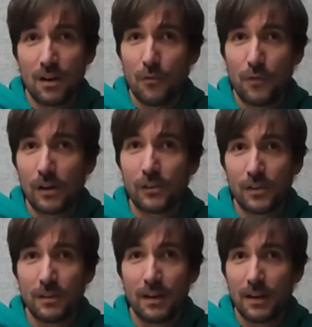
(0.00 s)
of
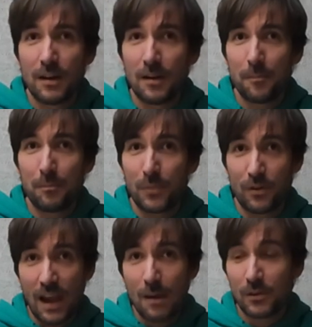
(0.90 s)
other
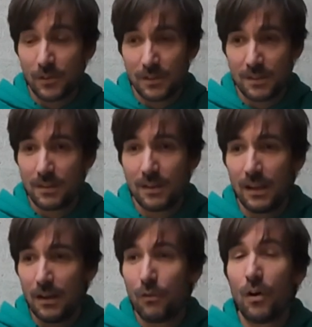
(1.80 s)
parameters
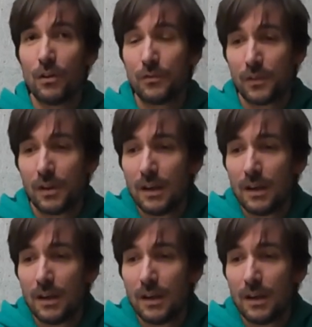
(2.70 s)
involved.